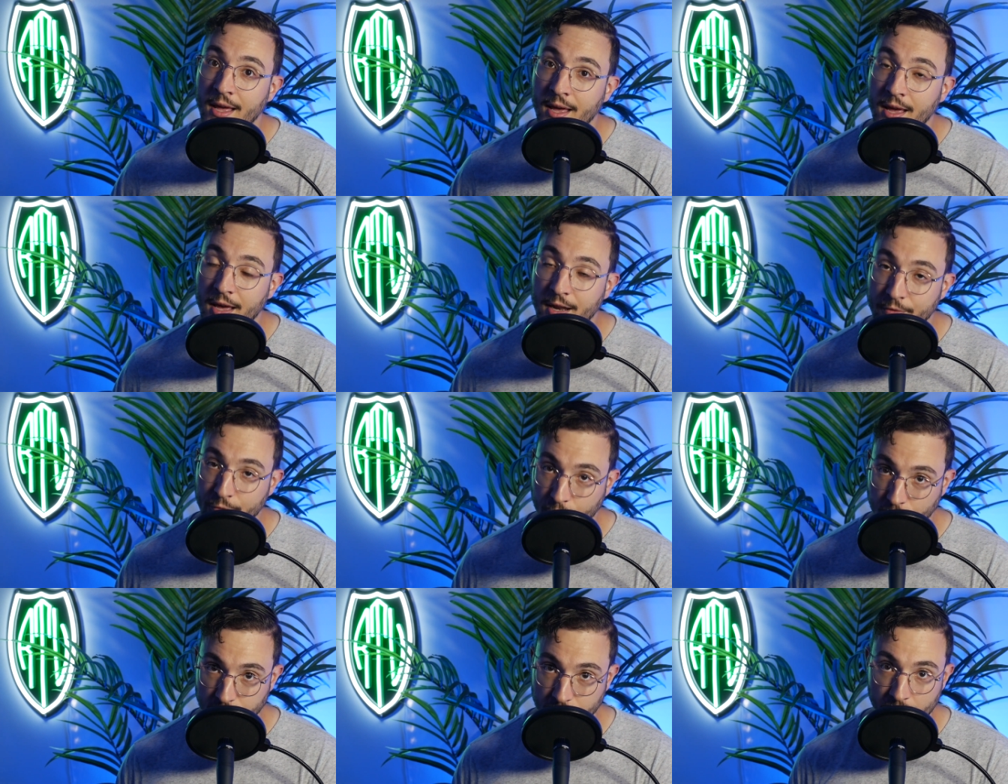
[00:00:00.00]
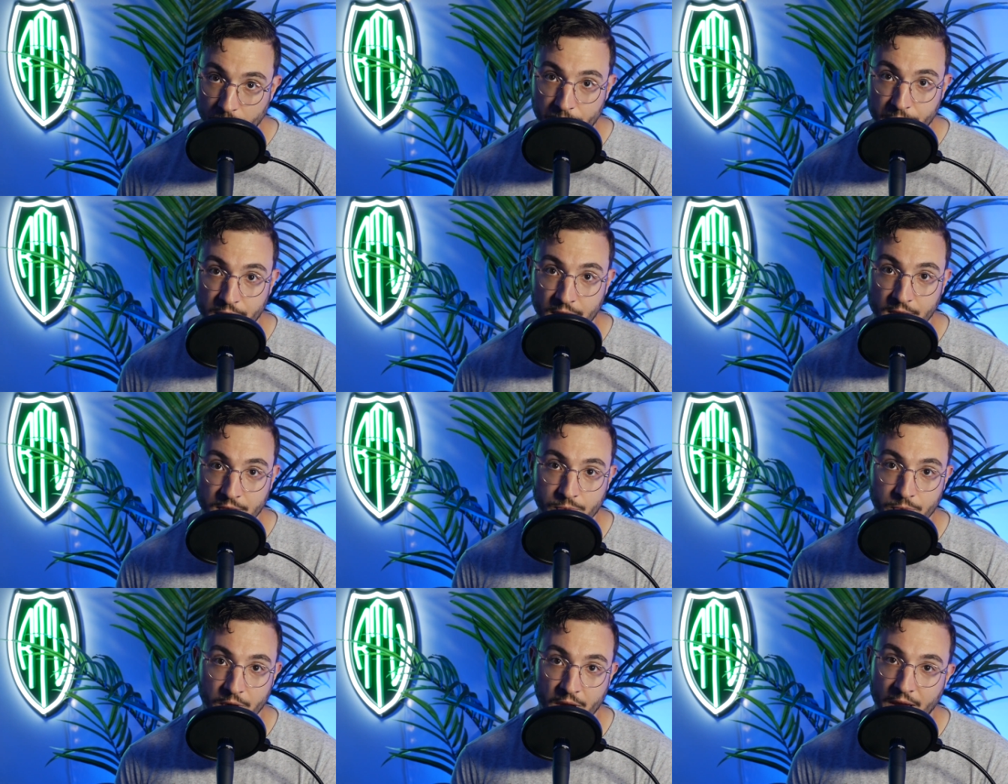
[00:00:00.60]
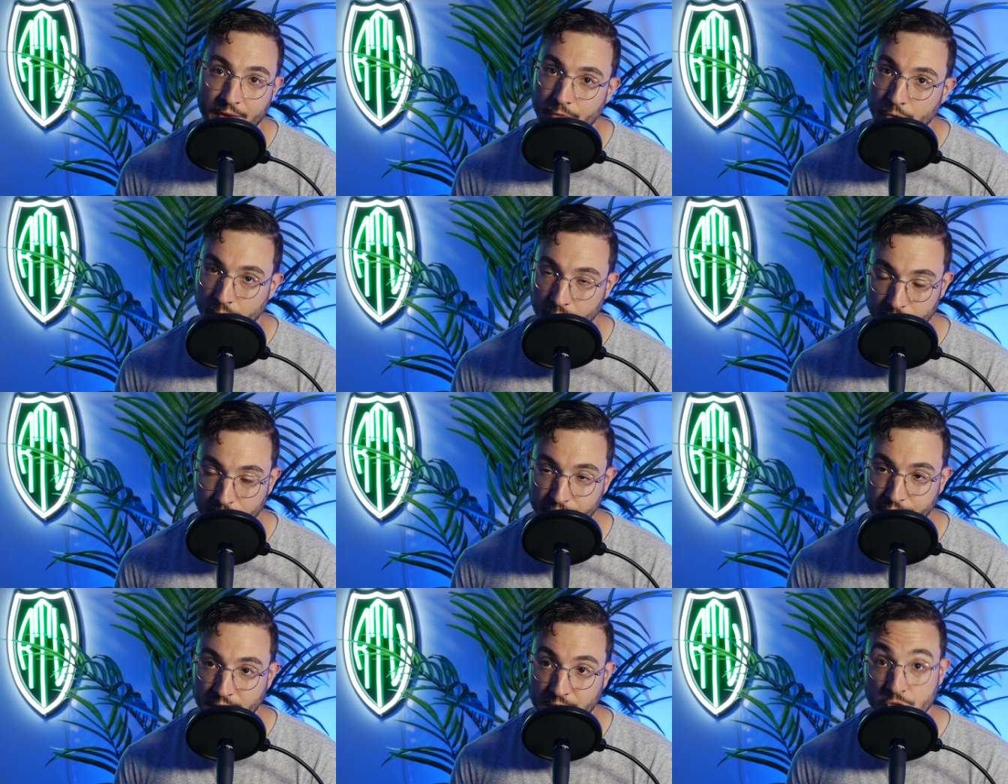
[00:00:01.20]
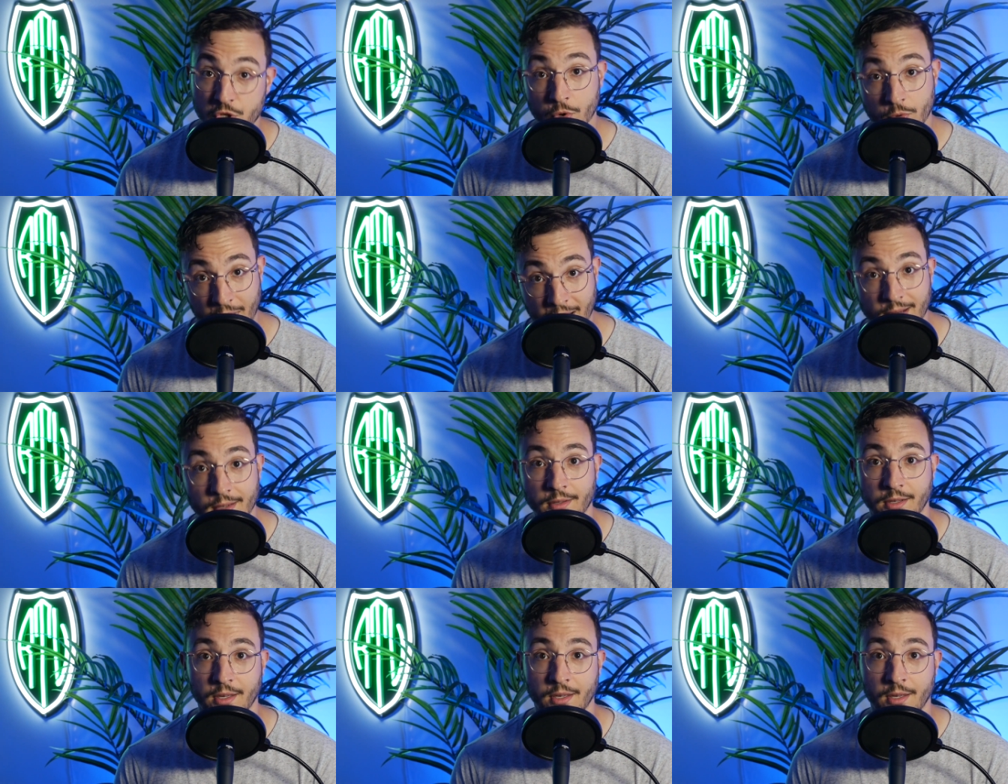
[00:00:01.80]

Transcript: and of course we predict where everyone will finish correctly.